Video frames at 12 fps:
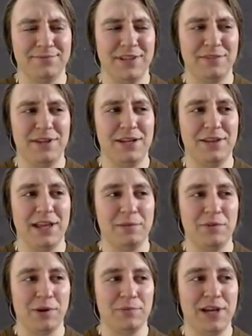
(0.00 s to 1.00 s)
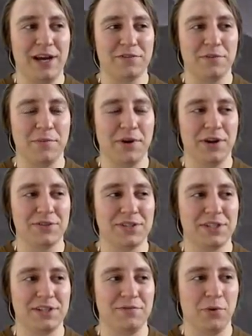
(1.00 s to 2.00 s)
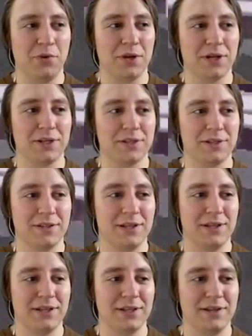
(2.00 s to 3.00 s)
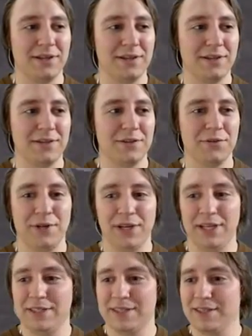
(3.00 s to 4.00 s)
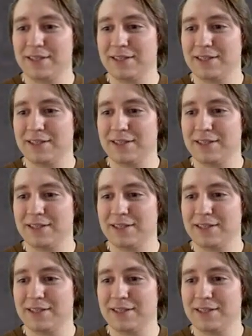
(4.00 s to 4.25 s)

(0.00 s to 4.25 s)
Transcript: If anything, it'd be ripped off from Mario 64. Right?